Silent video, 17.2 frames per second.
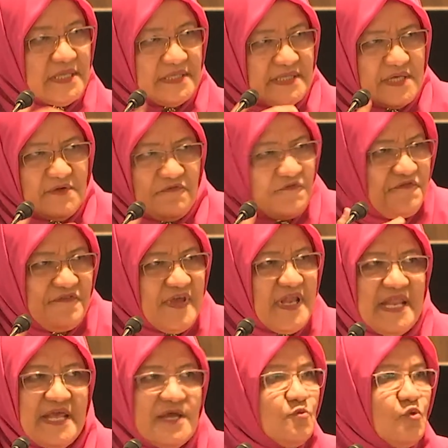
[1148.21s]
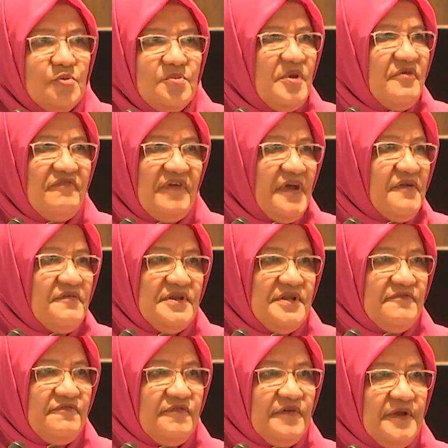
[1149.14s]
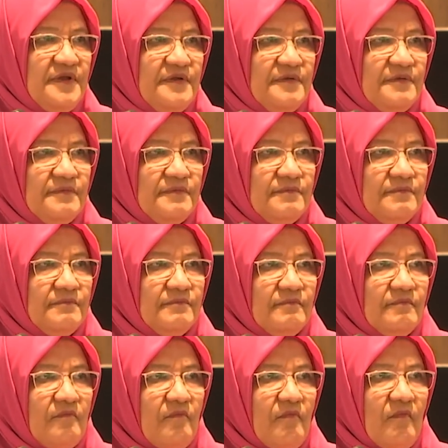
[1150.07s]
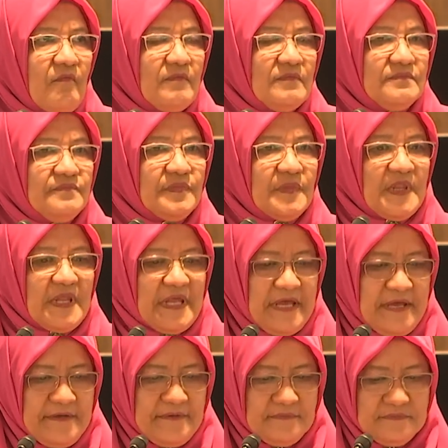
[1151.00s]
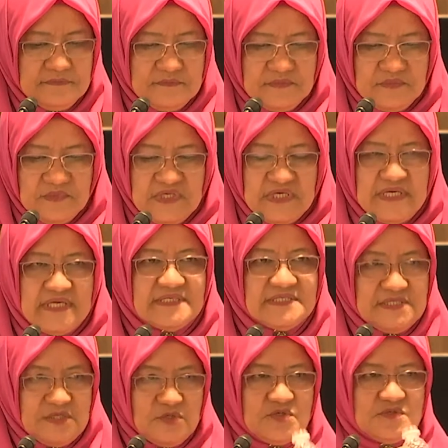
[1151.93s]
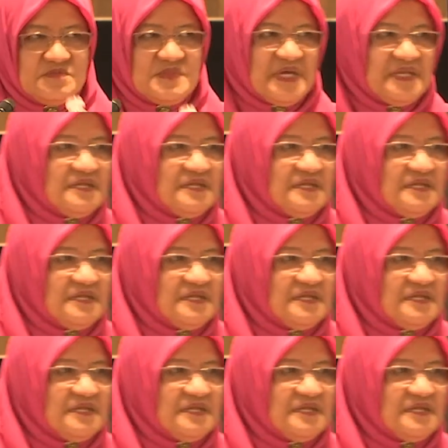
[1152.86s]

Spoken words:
the feeling would be very different. Okay? Excuse me, I